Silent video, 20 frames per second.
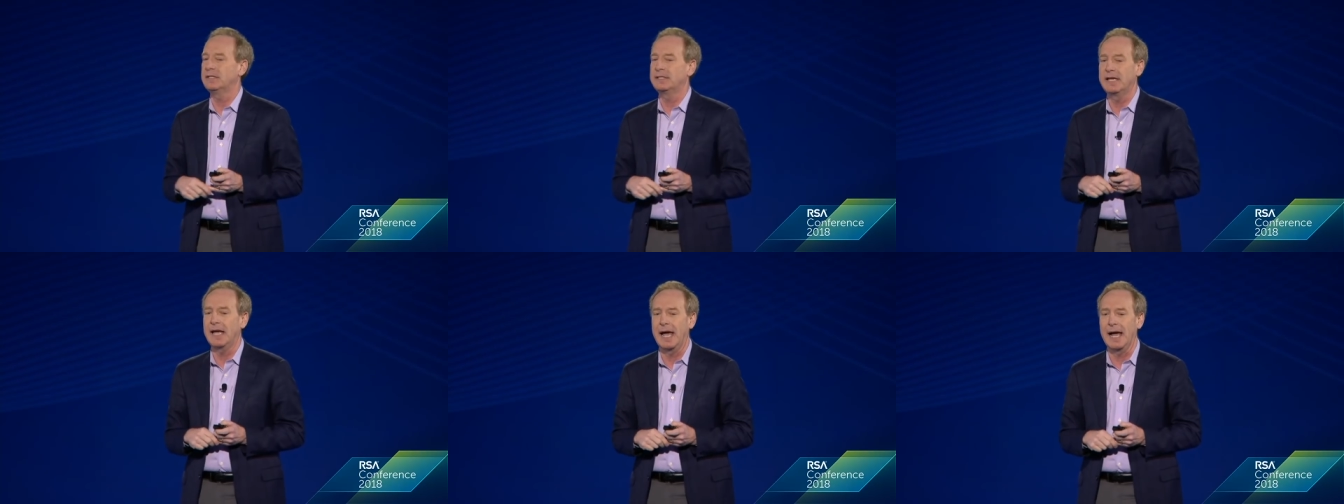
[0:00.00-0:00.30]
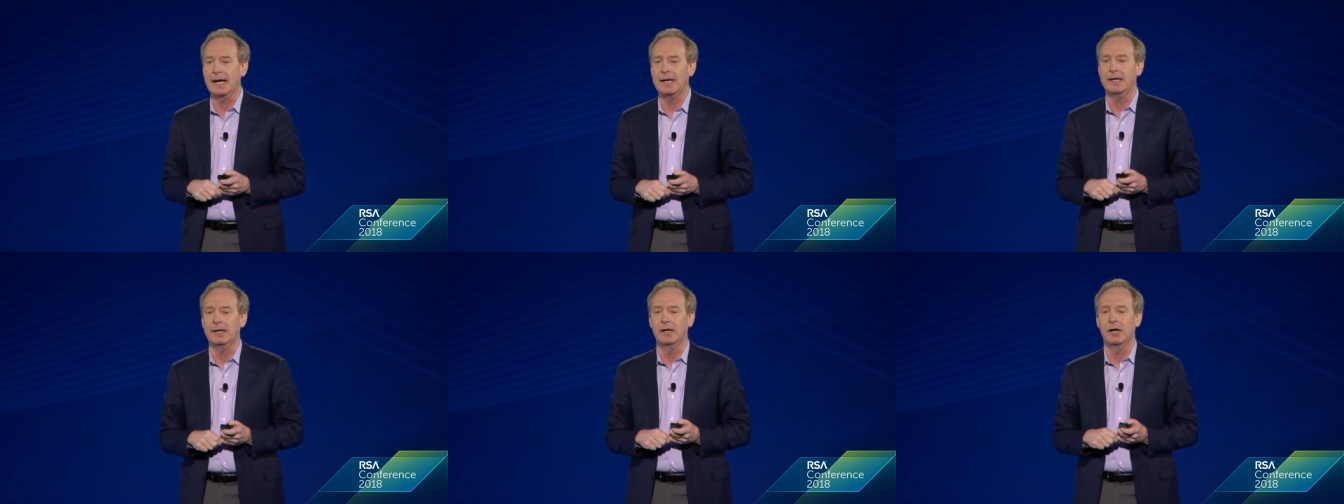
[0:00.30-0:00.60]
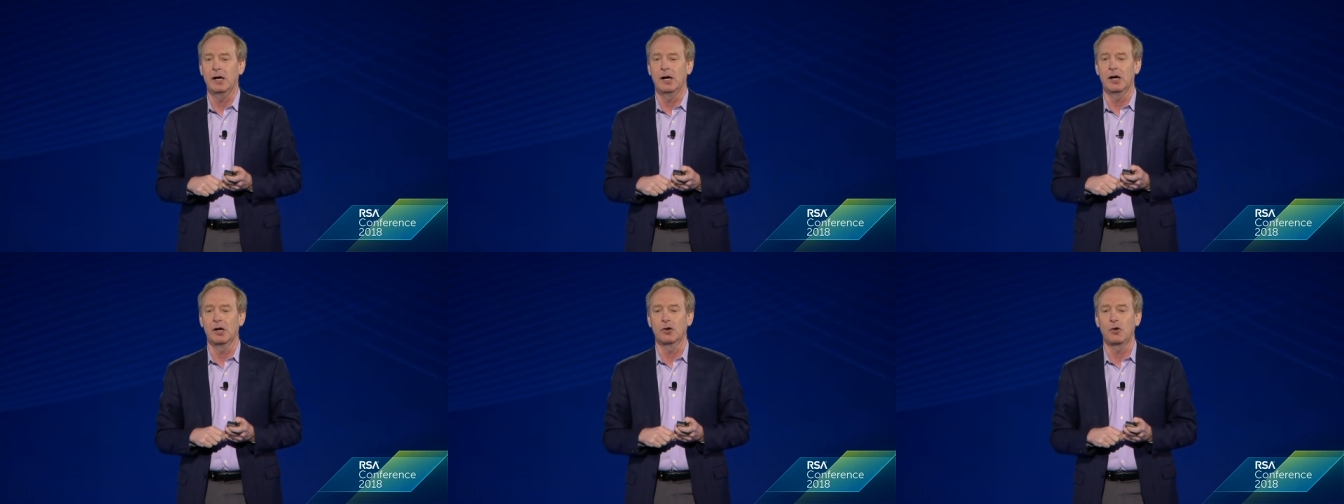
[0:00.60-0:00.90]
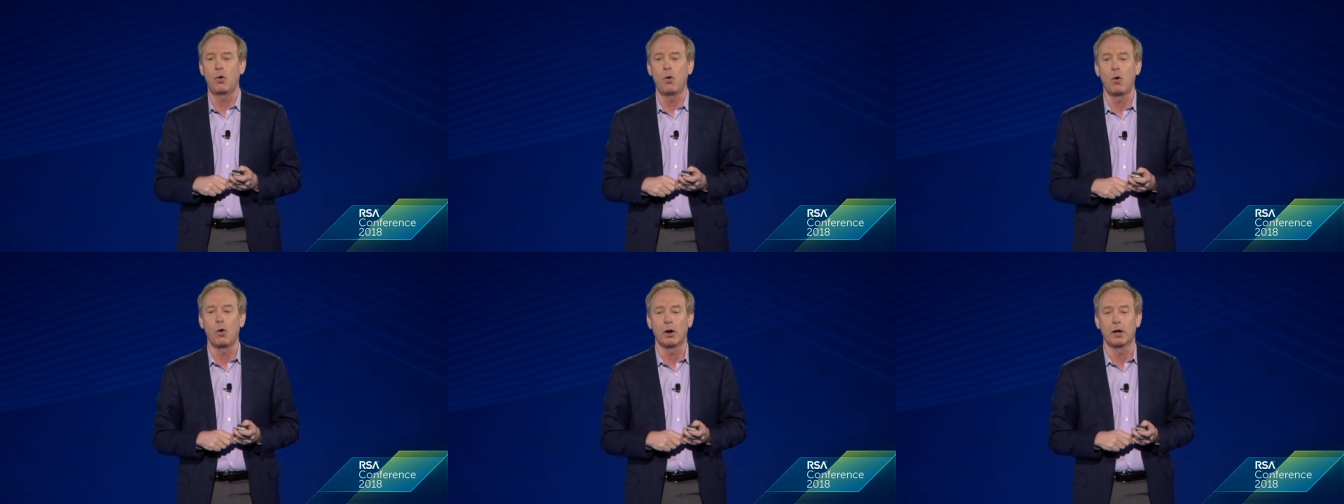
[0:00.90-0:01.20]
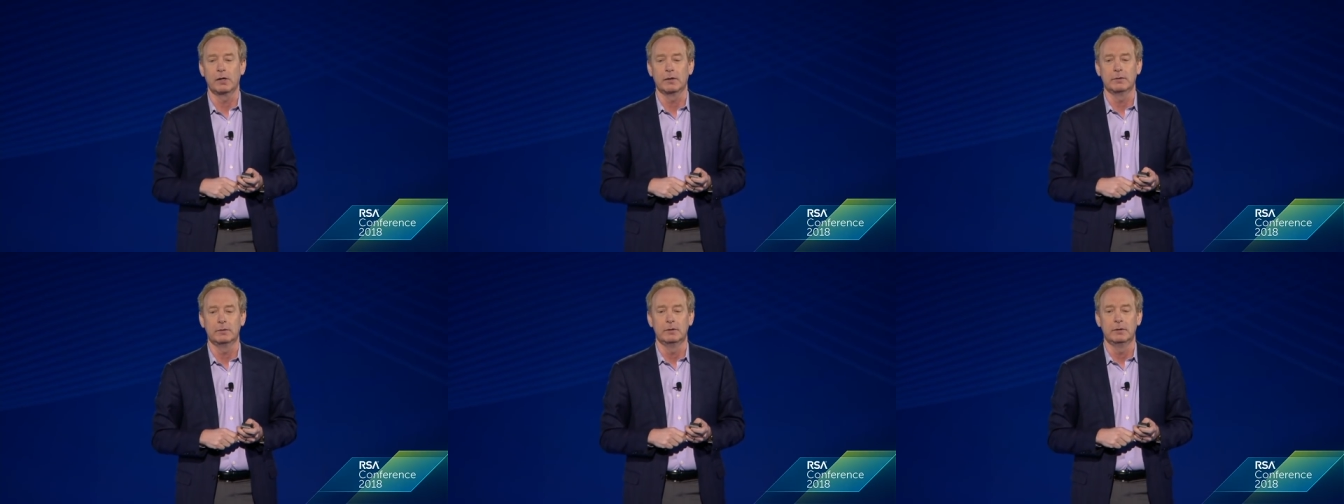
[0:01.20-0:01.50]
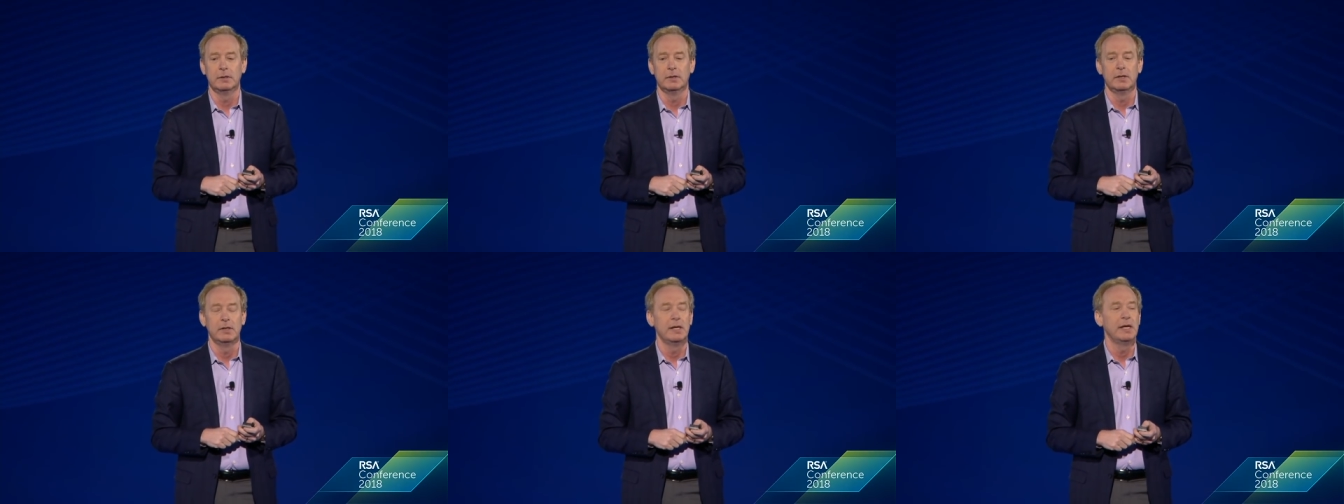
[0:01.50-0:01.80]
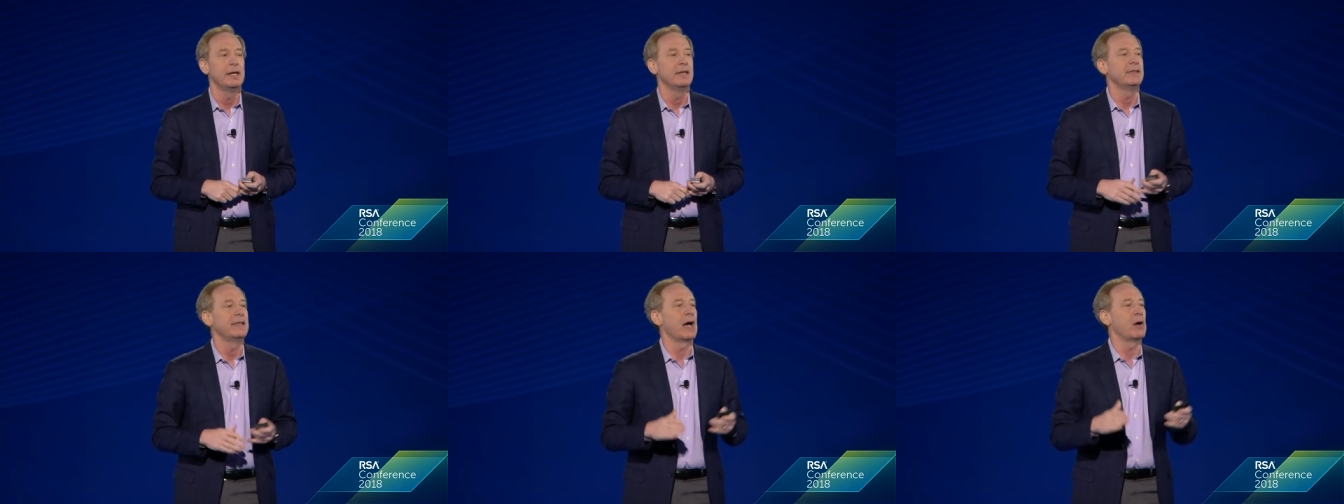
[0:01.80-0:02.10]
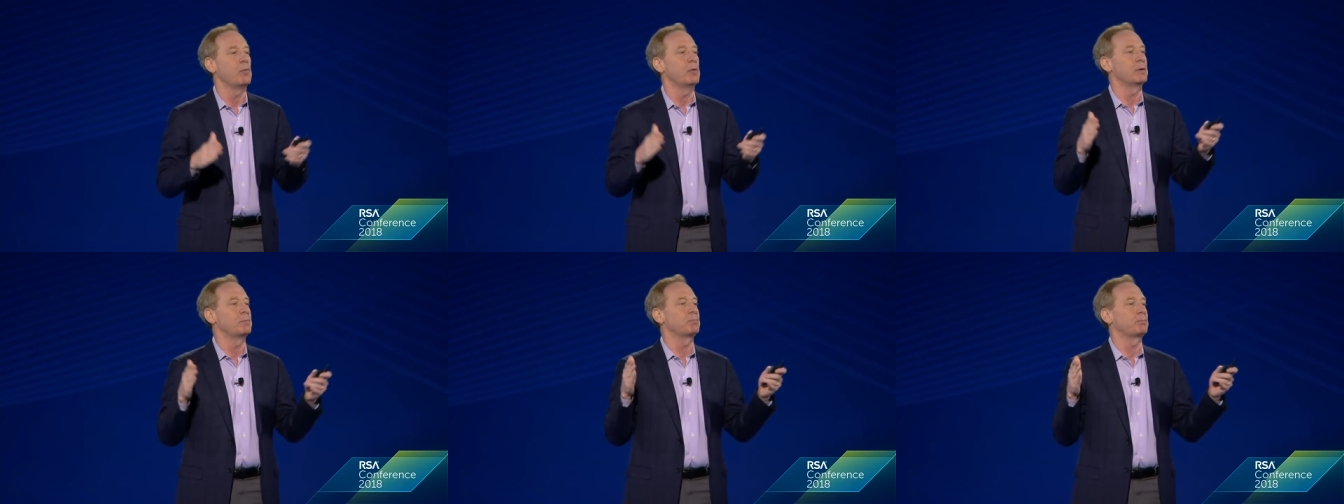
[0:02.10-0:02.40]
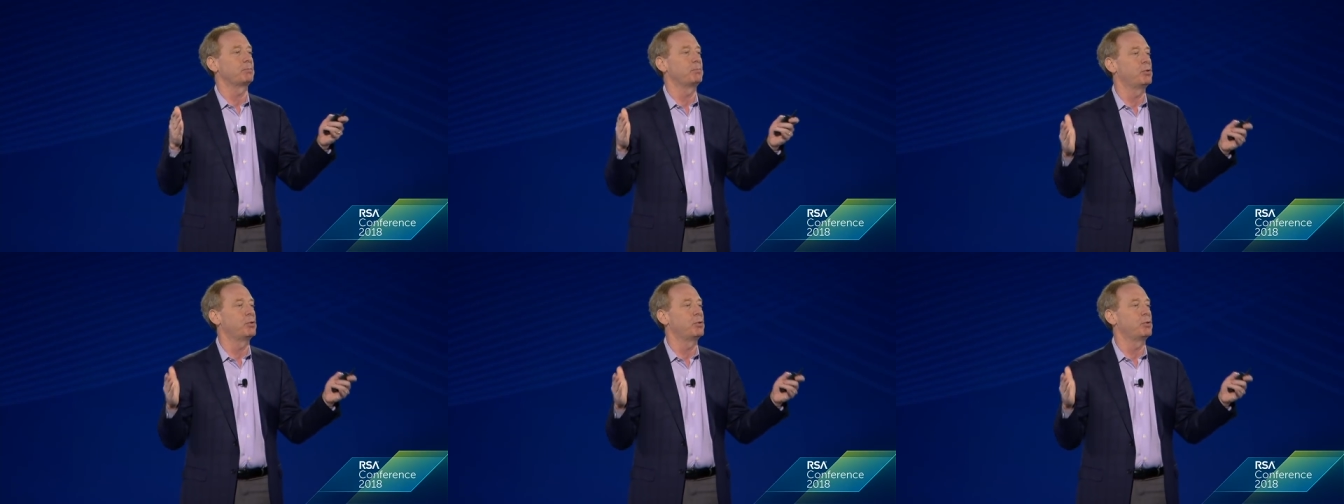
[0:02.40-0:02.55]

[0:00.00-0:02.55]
tech accord that would